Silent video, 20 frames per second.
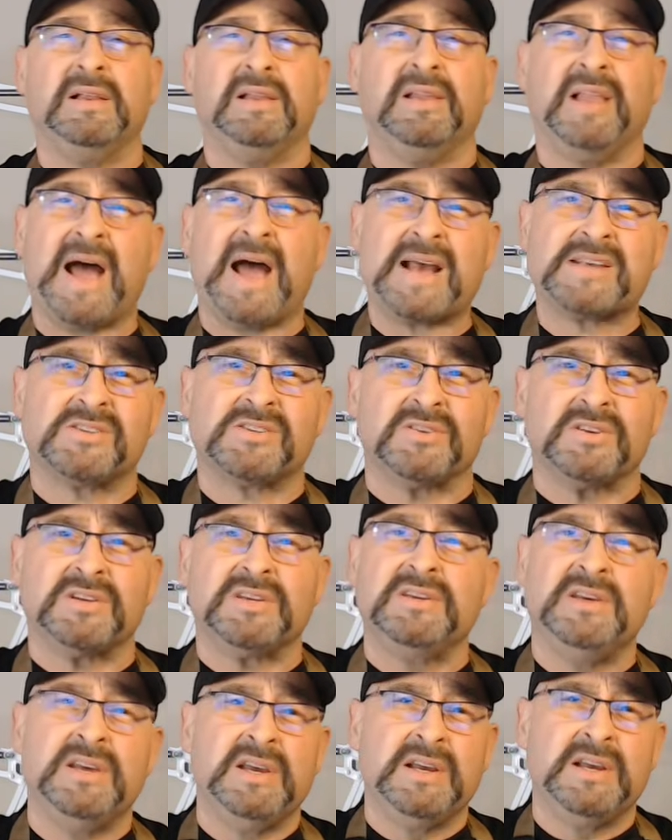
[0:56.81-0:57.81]

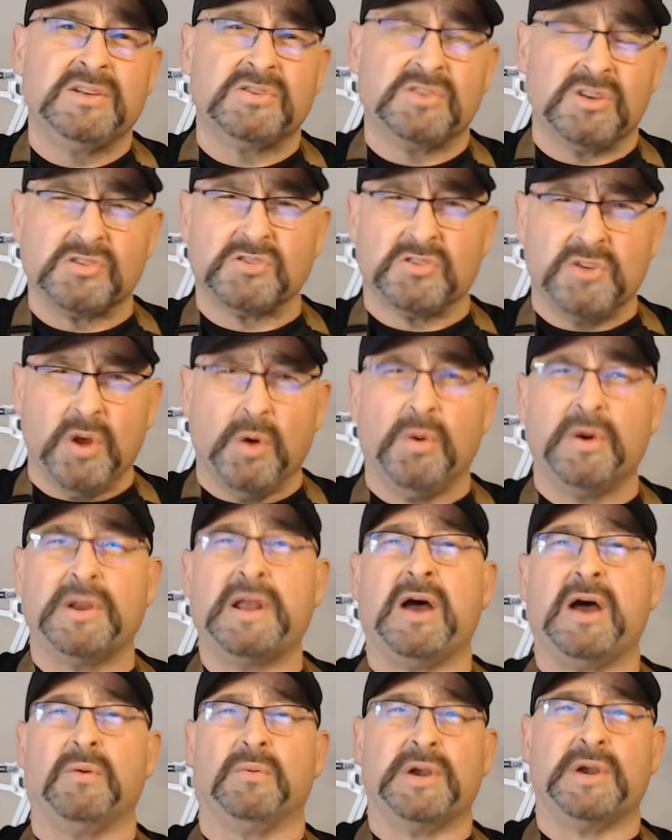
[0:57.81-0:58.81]
Lastly, since no one
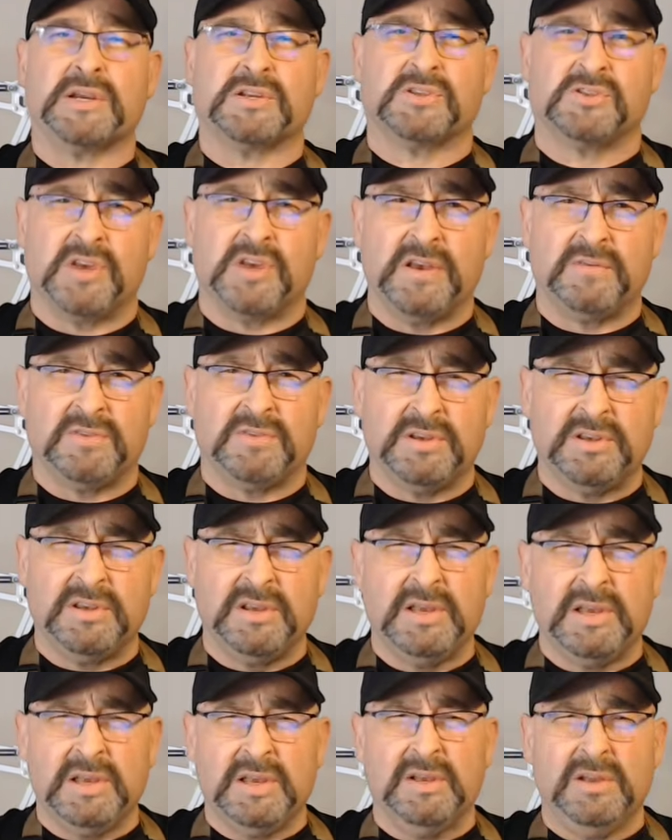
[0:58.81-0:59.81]
outranks
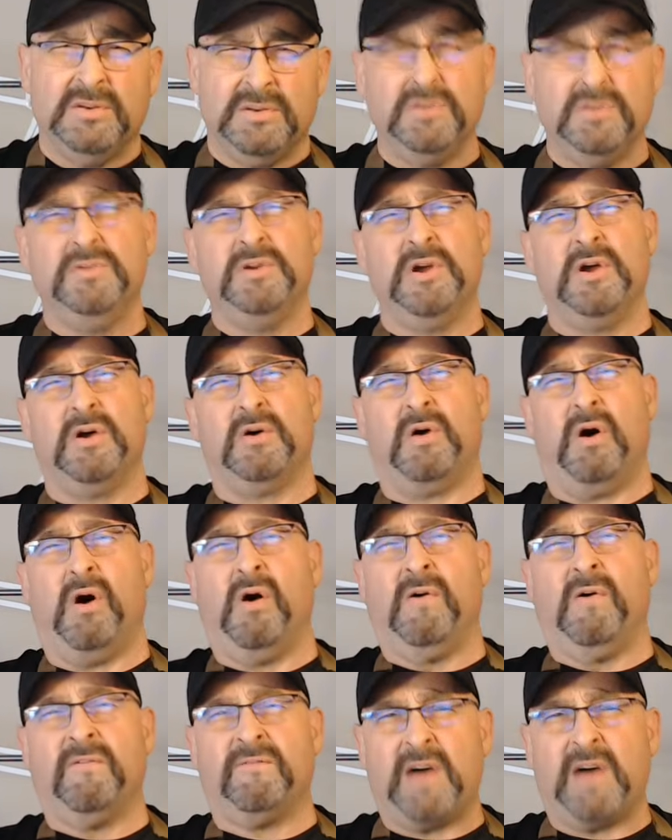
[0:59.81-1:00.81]
safety, do know
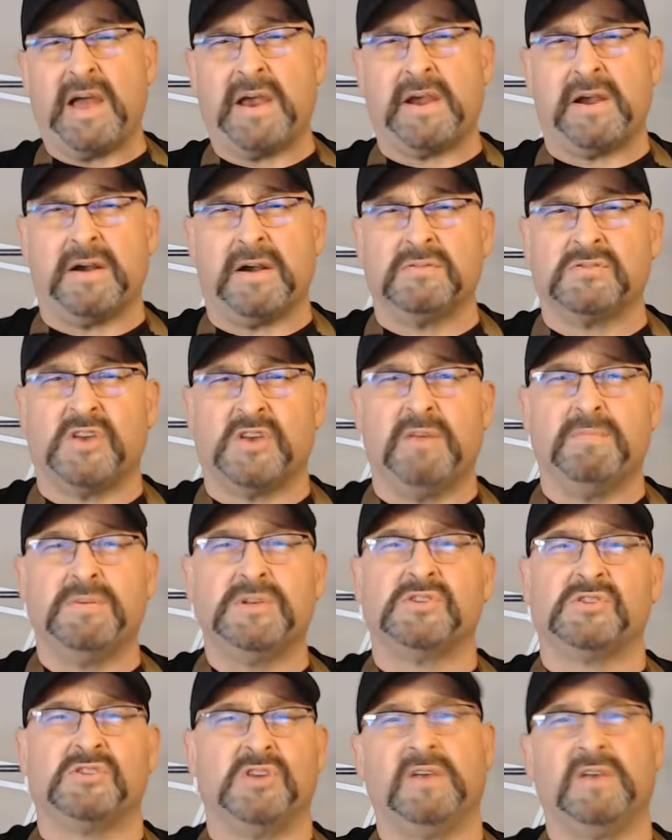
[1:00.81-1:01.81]
all firearms have
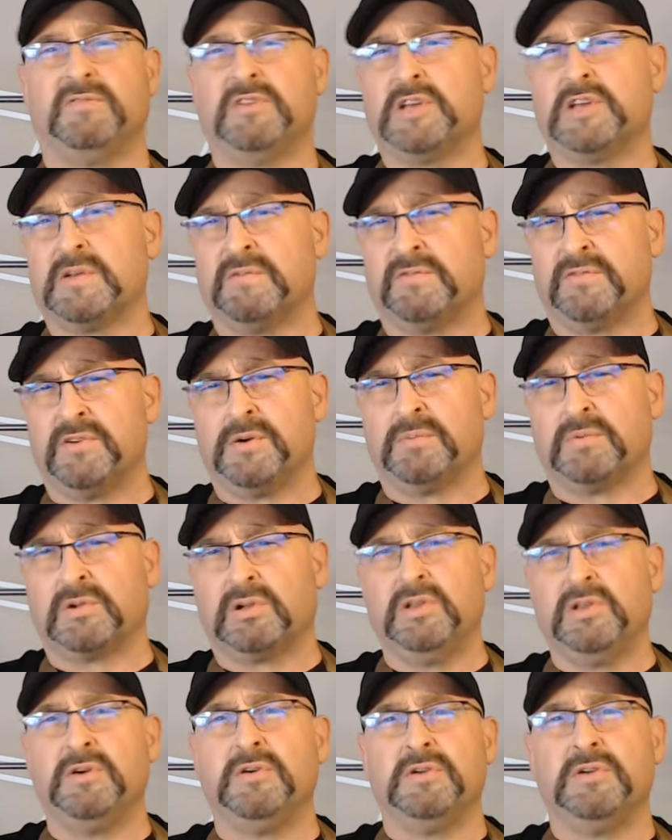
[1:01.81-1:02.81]
been safely confirmed
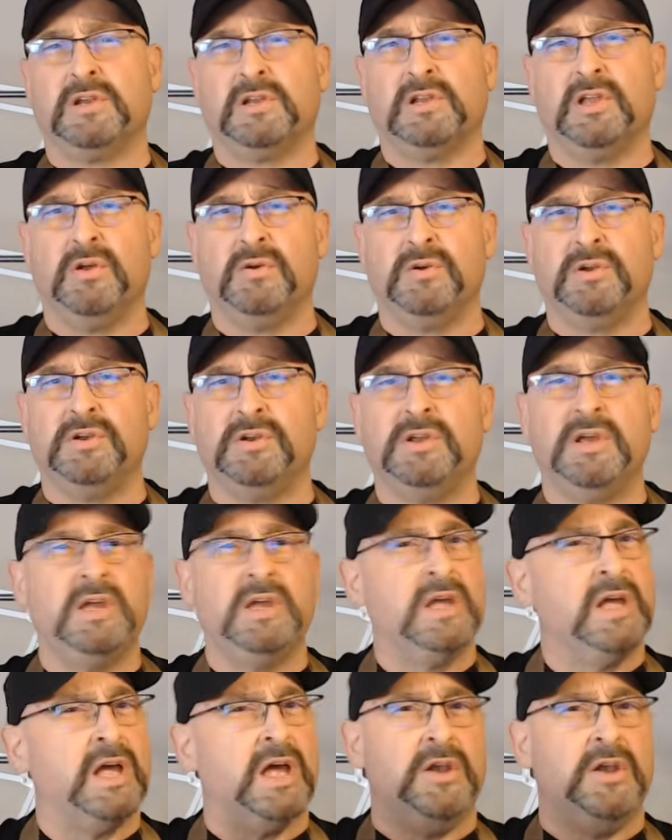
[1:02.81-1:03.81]
clear and unloaded,
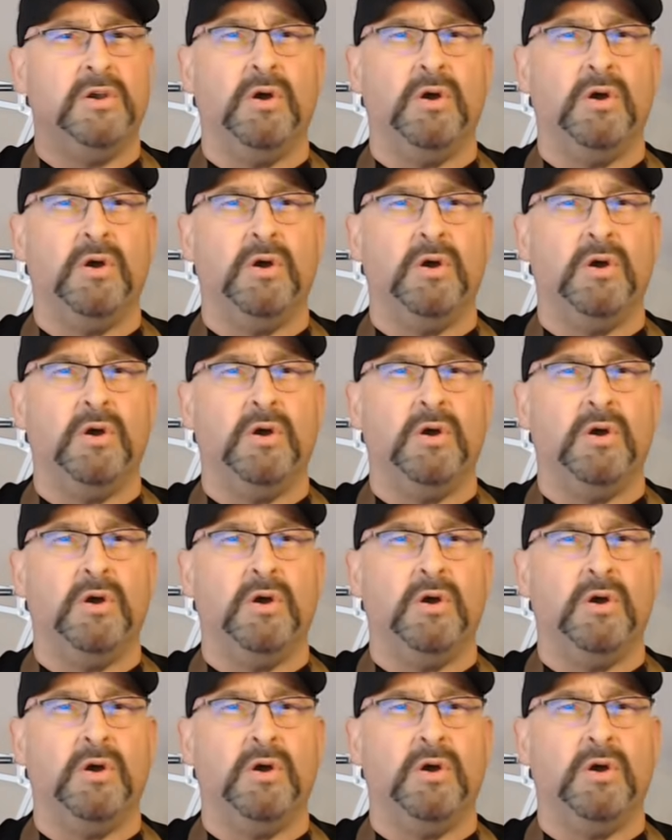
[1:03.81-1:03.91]
and